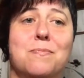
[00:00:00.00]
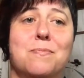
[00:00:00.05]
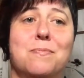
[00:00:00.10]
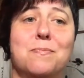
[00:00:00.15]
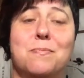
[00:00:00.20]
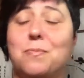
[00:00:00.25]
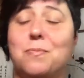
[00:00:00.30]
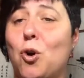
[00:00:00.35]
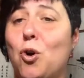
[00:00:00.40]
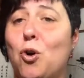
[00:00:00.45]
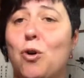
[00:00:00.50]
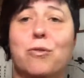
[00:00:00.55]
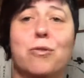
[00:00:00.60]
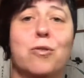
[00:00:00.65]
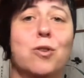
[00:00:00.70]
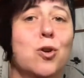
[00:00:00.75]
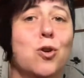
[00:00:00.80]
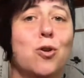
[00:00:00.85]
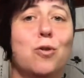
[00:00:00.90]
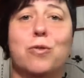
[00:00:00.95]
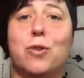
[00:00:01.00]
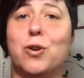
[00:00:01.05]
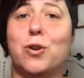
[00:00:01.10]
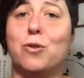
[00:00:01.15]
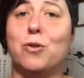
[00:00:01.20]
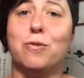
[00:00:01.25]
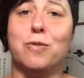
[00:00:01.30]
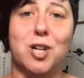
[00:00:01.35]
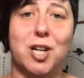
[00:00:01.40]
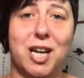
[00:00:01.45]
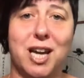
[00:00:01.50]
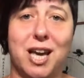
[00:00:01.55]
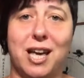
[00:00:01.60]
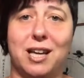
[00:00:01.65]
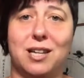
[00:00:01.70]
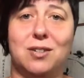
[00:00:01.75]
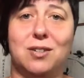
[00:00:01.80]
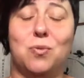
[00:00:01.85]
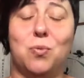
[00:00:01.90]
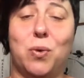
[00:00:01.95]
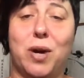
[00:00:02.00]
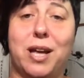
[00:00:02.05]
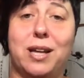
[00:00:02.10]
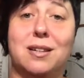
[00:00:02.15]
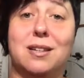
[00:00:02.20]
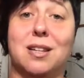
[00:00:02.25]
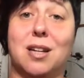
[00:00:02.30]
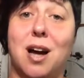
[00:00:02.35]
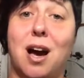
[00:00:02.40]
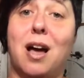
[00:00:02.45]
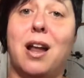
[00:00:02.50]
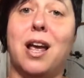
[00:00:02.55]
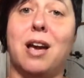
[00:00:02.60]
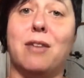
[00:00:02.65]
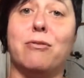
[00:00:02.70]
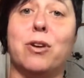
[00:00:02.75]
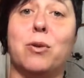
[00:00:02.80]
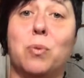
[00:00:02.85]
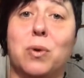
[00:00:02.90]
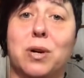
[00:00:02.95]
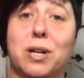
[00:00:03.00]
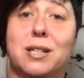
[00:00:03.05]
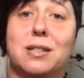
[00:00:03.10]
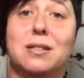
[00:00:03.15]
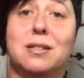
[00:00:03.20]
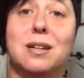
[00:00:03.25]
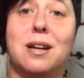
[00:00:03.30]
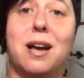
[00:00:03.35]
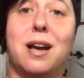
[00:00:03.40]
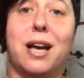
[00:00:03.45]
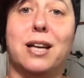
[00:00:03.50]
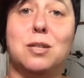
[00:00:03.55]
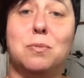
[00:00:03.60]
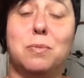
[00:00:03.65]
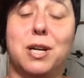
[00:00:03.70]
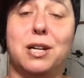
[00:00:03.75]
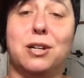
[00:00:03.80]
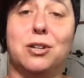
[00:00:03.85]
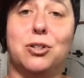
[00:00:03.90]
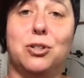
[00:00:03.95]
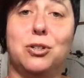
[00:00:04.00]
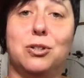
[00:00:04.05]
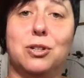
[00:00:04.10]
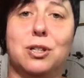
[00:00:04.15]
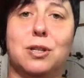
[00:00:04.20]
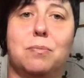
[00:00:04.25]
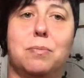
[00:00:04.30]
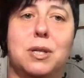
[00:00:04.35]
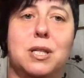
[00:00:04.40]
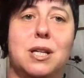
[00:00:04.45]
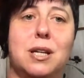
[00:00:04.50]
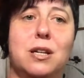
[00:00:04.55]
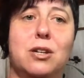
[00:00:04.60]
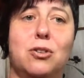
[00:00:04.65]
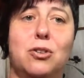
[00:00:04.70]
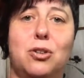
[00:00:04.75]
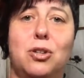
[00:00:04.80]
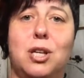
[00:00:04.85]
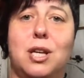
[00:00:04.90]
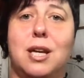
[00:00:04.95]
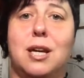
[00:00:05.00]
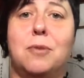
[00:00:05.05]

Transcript: over and over and over again when not everyone has been included, particularly